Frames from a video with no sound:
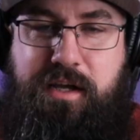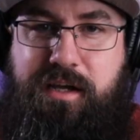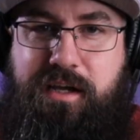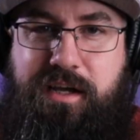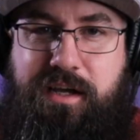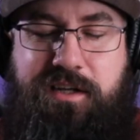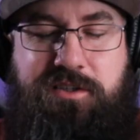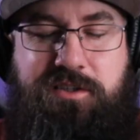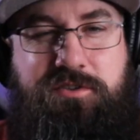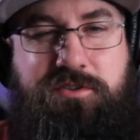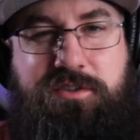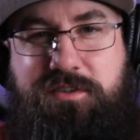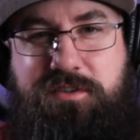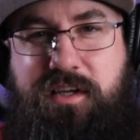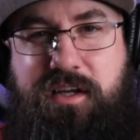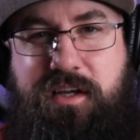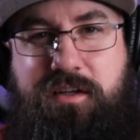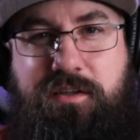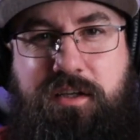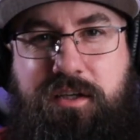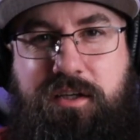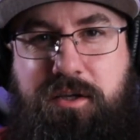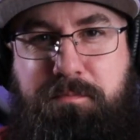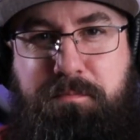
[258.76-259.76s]
and it's just kind of
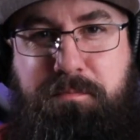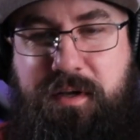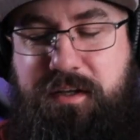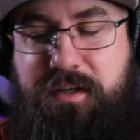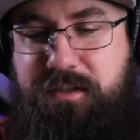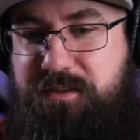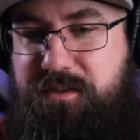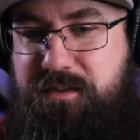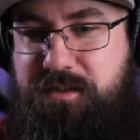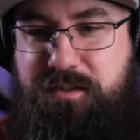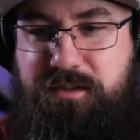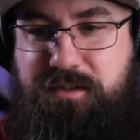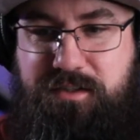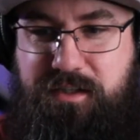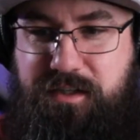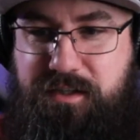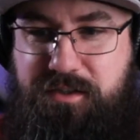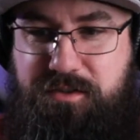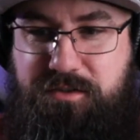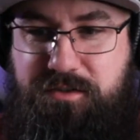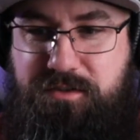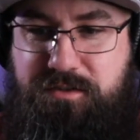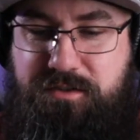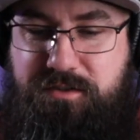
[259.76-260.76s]
like a basic.
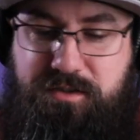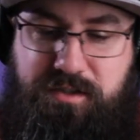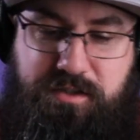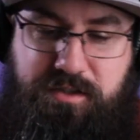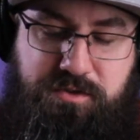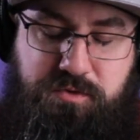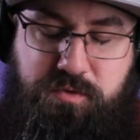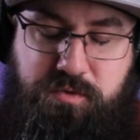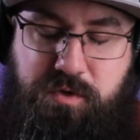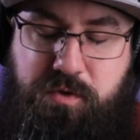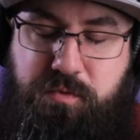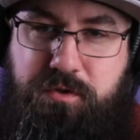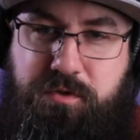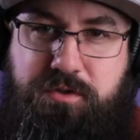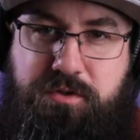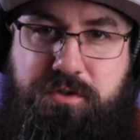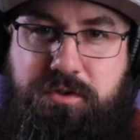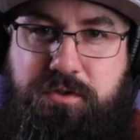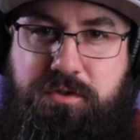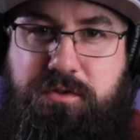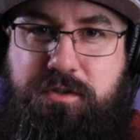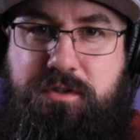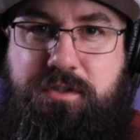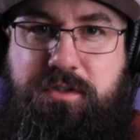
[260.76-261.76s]
Here's what we're
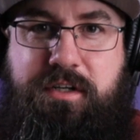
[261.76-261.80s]
doing.